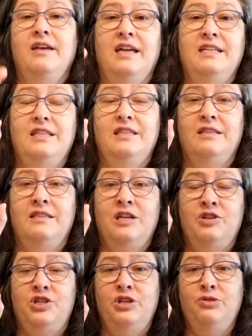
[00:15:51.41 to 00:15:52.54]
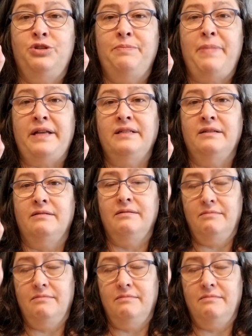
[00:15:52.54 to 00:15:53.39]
and then she used a button